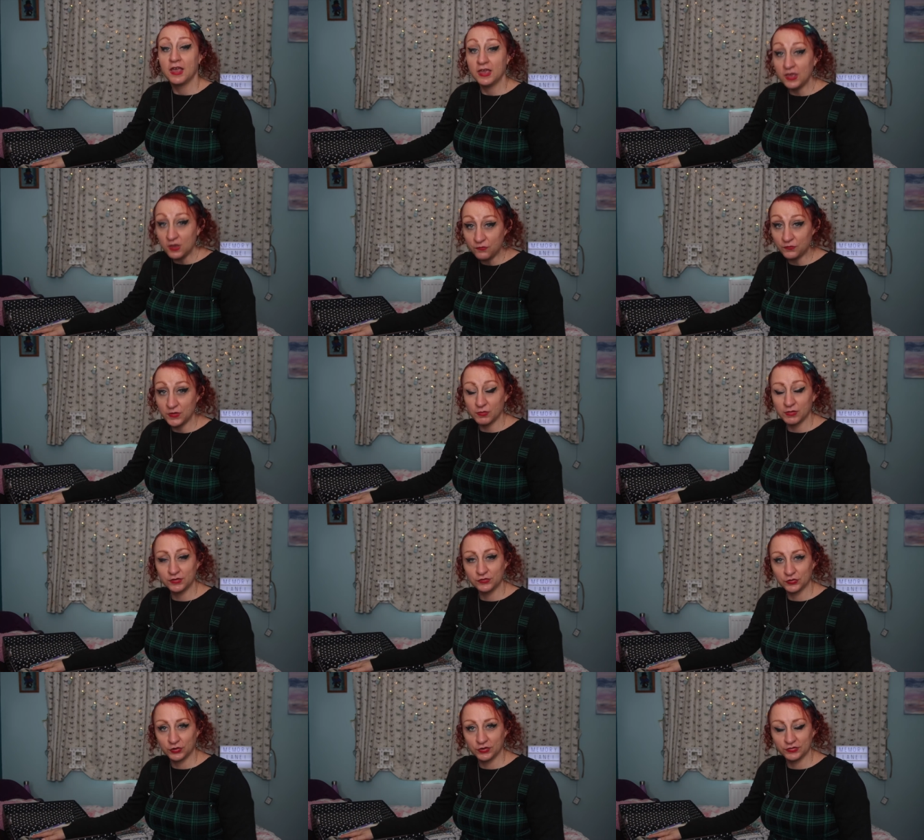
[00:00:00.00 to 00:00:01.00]
If you
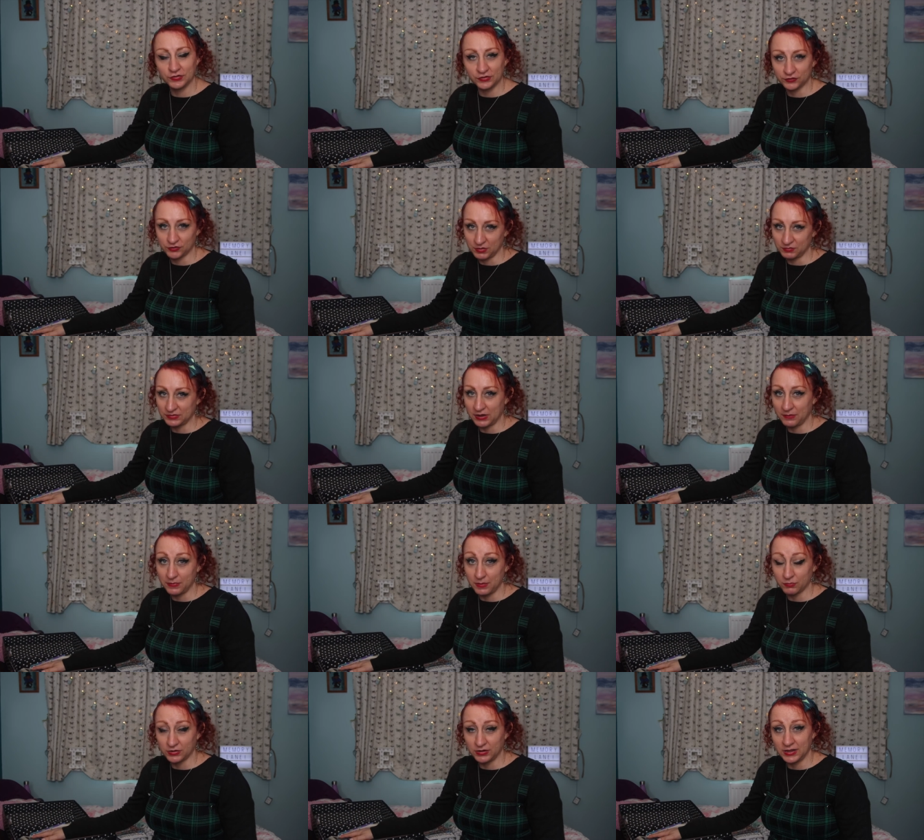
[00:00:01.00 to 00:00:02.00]
enjoyed this trip down
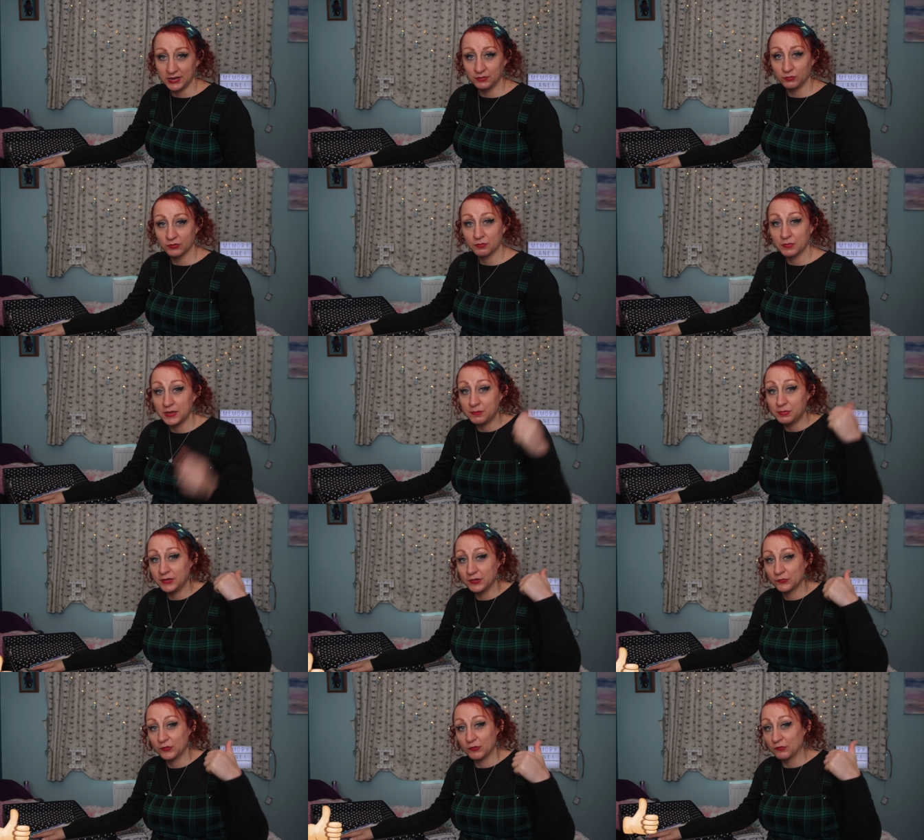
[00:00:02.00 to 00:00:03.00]
memory lane with me,
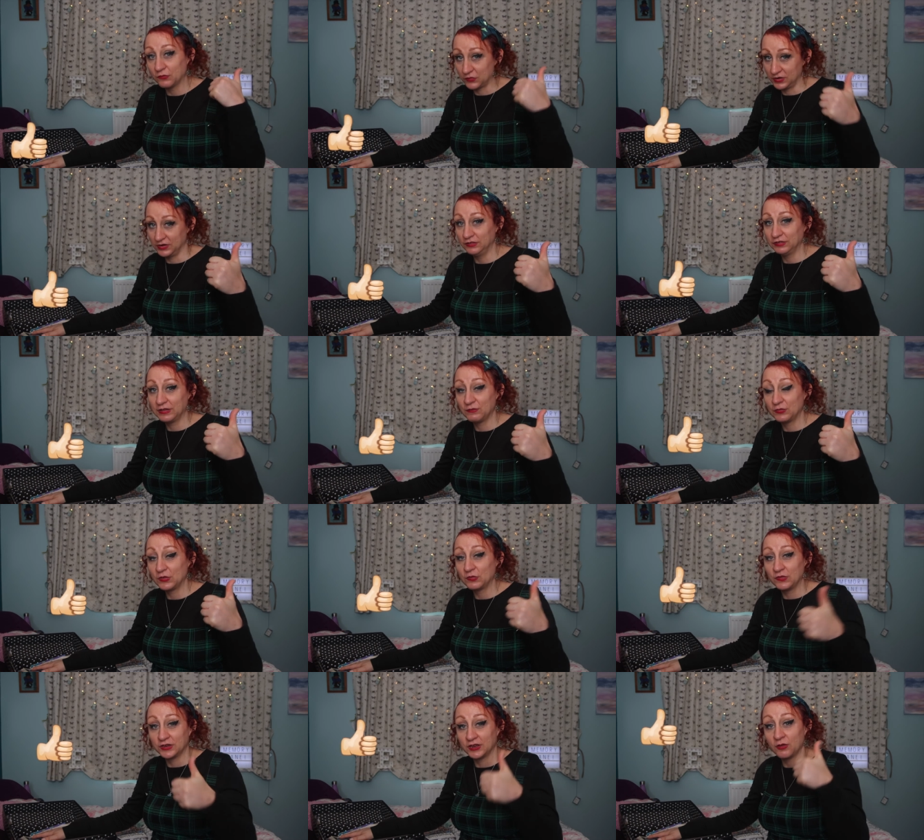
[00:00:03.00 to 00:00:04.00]
please feel free to give
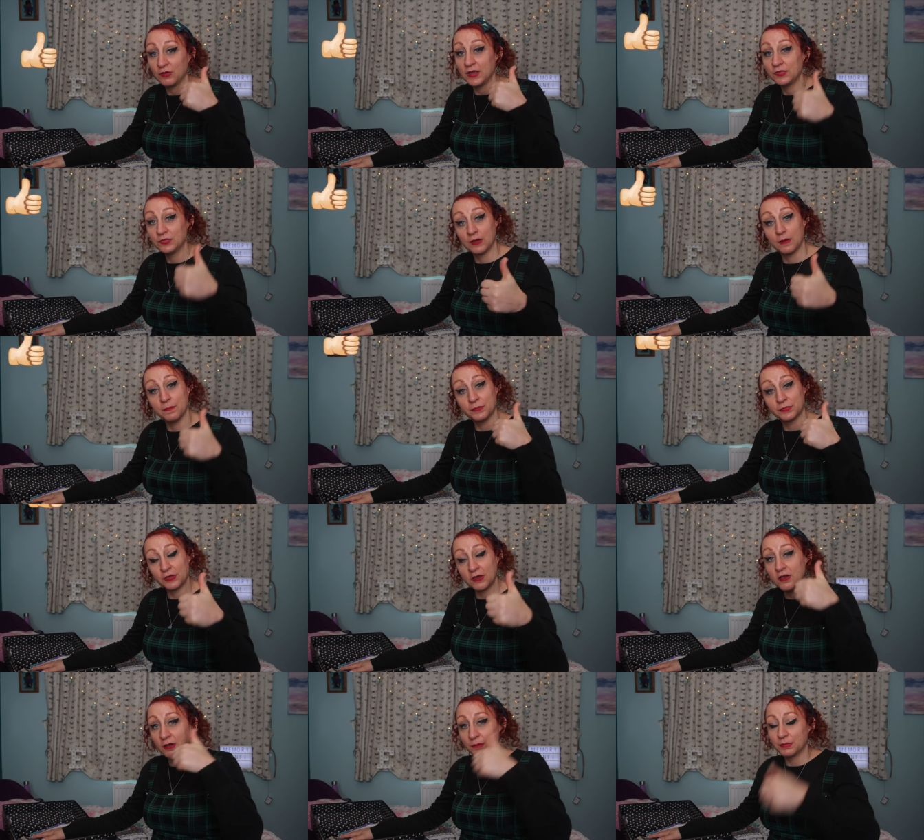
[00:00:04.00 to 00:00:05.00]
this video a thumbs
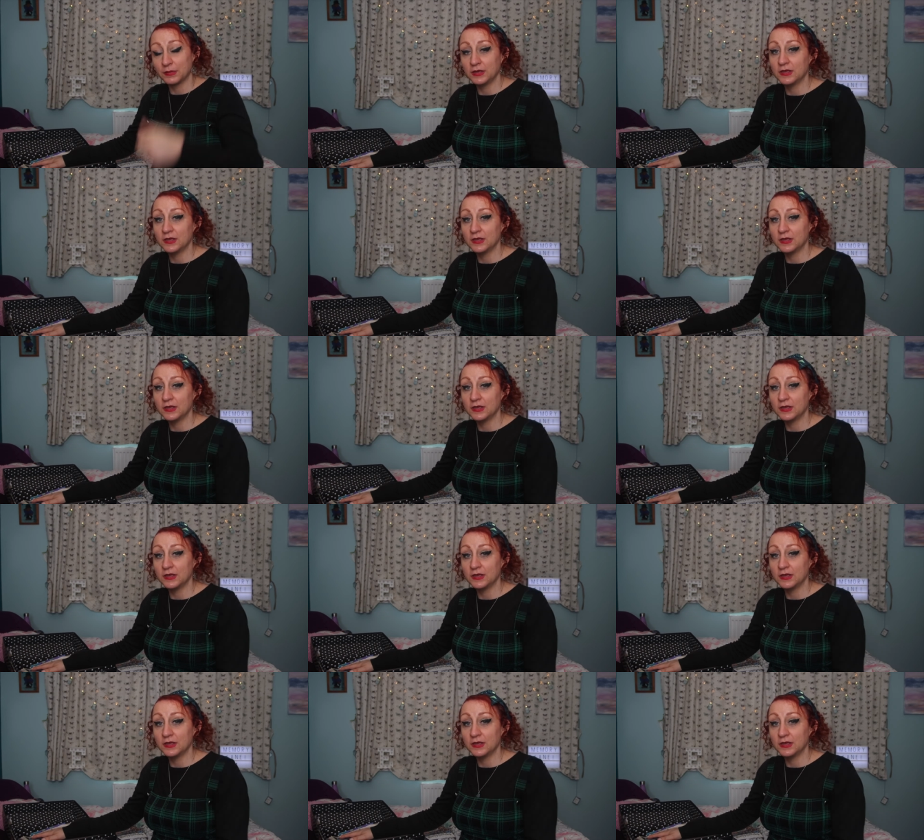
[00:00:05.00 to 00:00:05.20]
up.